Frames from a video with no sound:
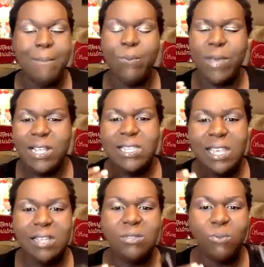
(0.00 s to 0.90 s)
But we
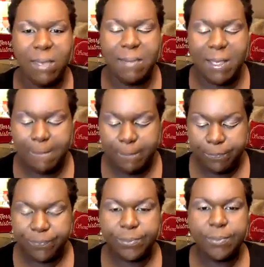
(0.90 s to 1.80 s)
teach women
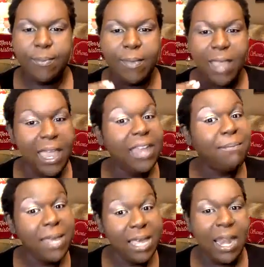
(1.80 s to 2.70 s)

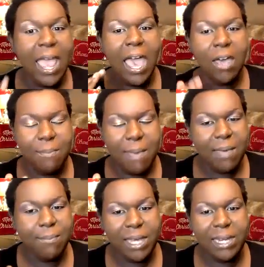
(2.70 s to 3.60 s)
and men how to
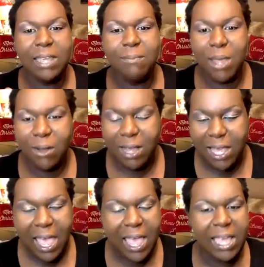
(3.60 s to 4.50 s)
make money in Mary
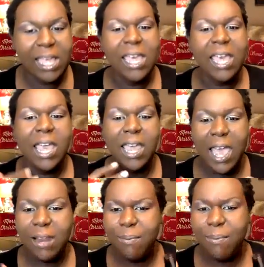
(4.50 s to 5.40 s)
Kay and
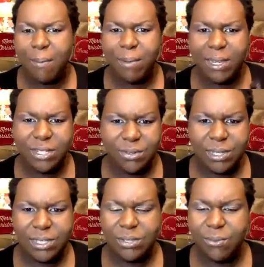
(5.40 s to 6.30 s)
how to properly do
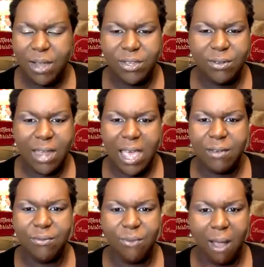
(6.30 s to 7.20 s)
it to where you're
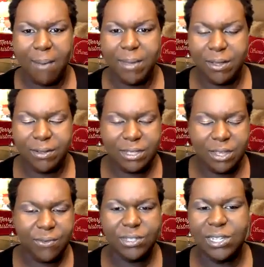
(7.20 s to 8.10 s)
not robbing
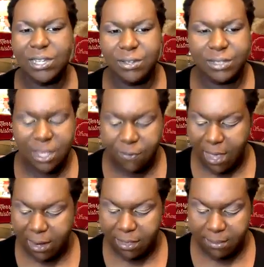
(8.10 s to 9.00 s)
yourself or cheating yourself
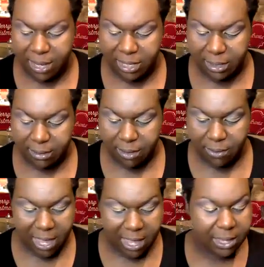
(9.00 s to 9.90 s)
out of the money.
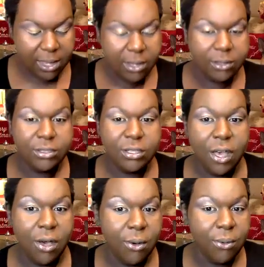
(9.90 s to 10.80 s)
Okay.
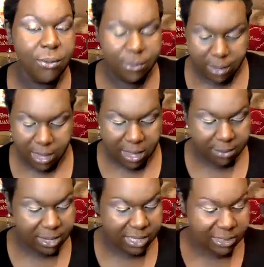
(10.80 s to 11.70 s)
So
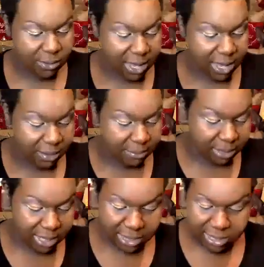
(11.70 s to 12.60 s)
let's go ahead and
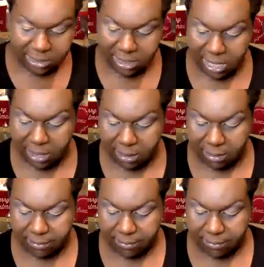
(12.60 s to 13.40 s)
blend this together.